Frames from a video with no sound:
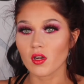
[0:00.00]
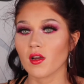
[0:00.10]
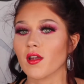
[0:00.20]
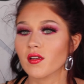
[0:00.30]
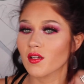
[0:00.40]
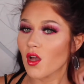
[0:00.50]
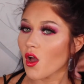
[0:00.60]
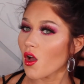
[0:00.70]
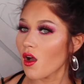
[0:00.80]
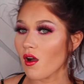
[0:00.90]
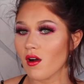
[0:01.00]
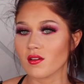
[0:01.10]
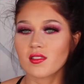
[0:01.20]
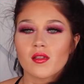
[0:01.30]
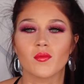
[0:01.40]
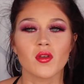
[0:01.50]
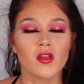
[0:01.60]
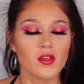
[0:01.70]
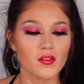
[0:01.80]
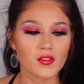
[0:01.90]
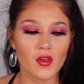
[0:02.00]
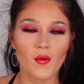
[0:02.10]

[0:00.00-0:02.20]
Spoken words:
Alright, awesome. So